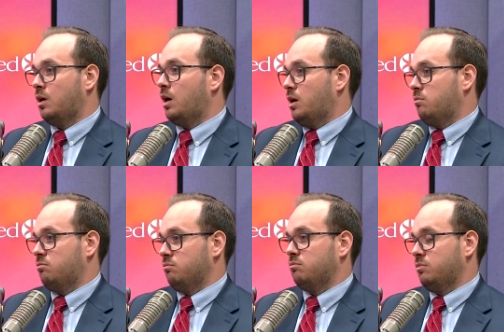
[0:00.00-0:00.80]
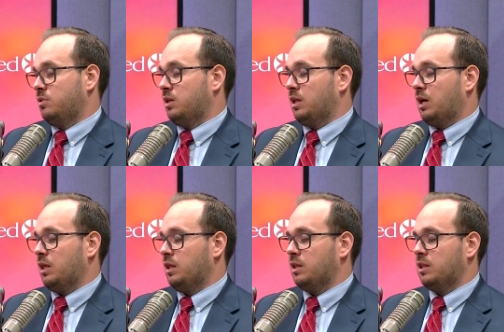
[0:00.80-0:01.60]
I
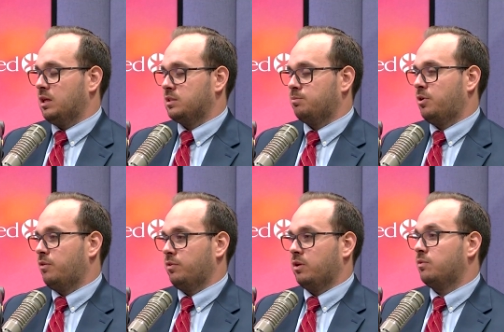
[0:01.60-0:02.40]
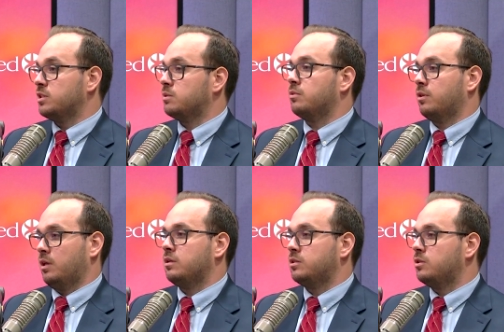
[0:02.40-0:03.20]
think that's a perfectly reasonable
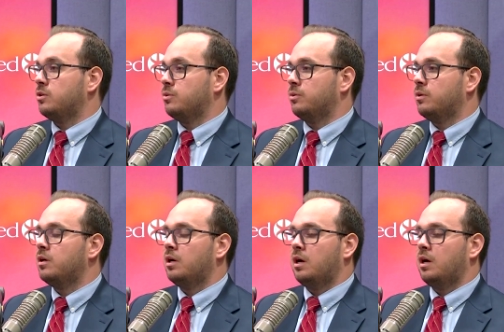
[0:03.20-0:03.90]
thing to do,